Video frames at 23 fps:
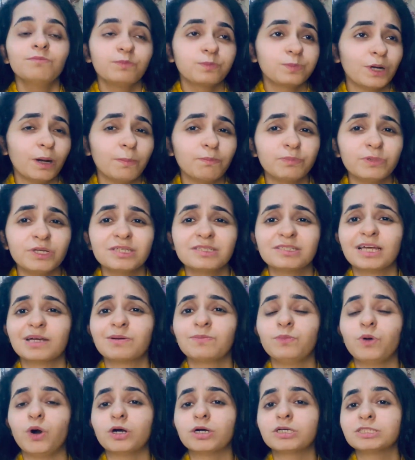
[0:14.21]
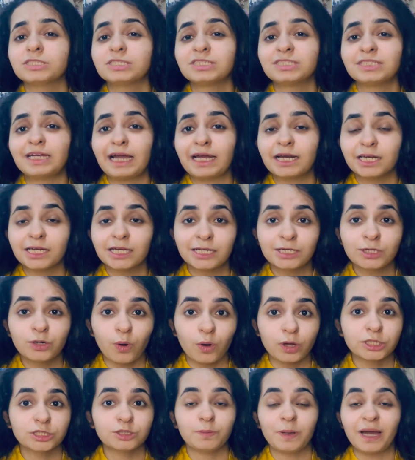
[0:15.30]
Companies like Morgan Stanley,
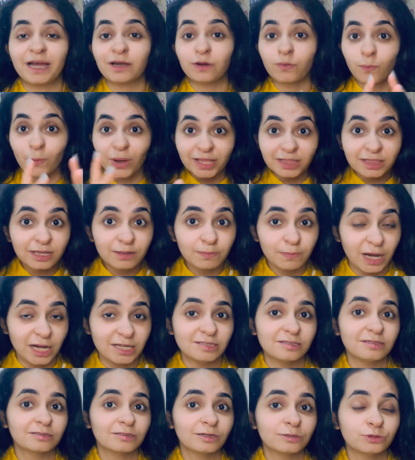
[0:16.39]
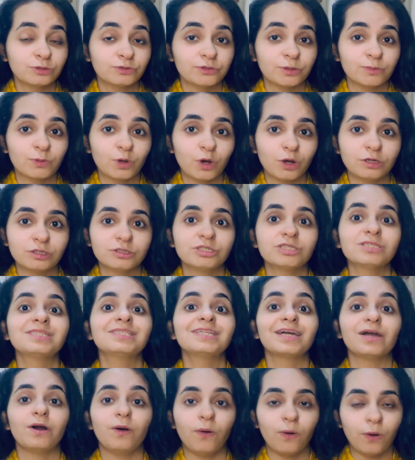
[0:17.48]
Deutsche Bank, when they mass recruit from colleges,
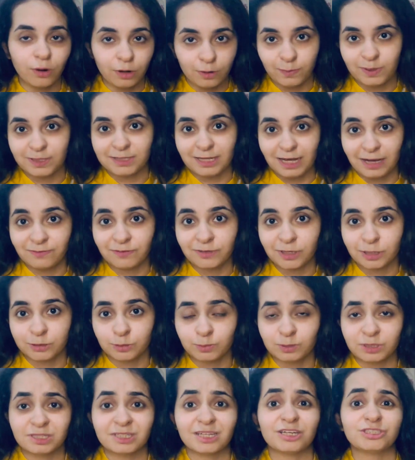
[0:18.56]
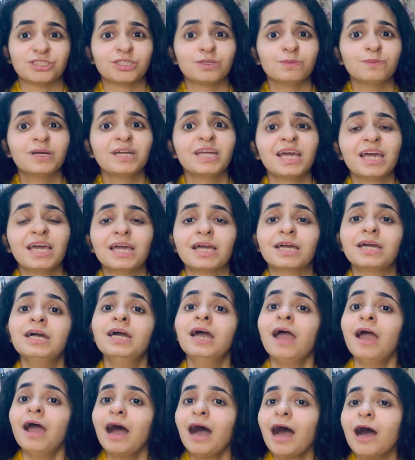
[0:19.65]
they always have a group discussion. But hey,
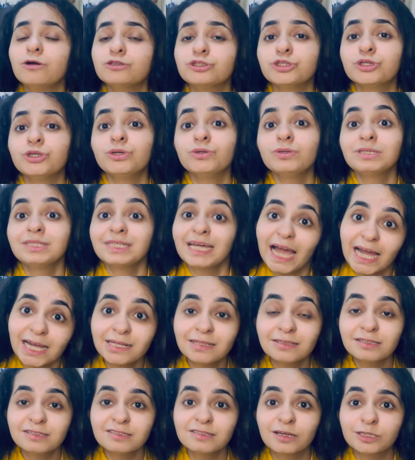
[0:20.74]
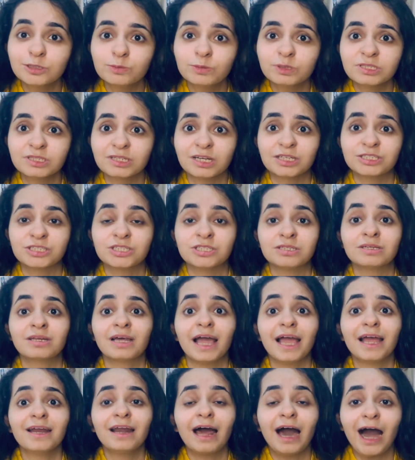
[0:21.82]
how should you tackle this group discussion?
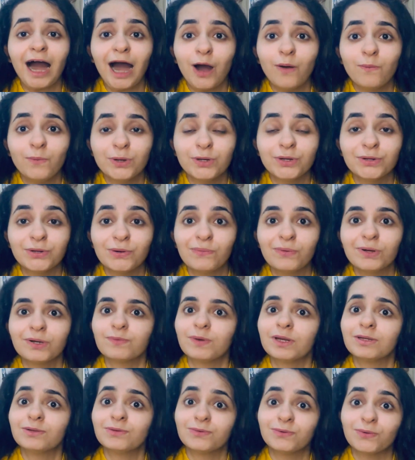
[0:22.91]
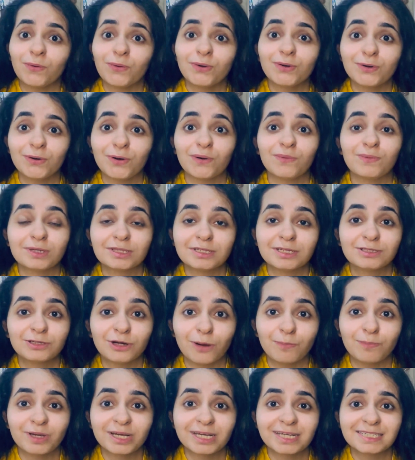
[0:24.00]
And how will you do it when you don't know what the
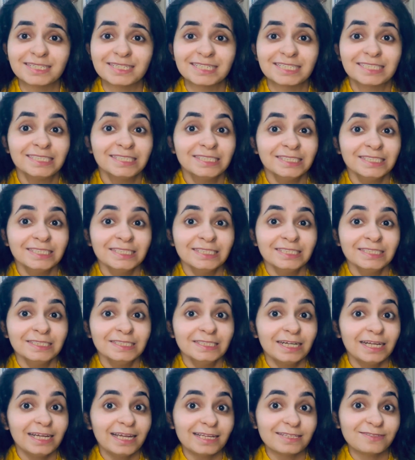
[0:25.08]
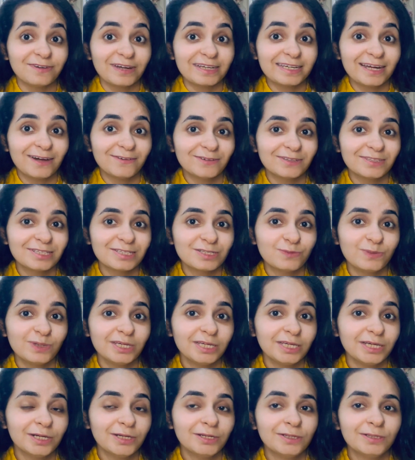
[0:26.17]
topic is? Let's find out in this
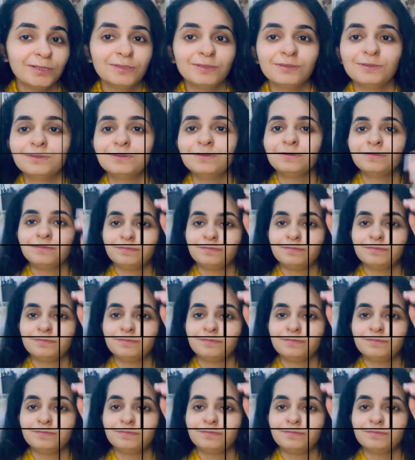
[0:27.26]
video.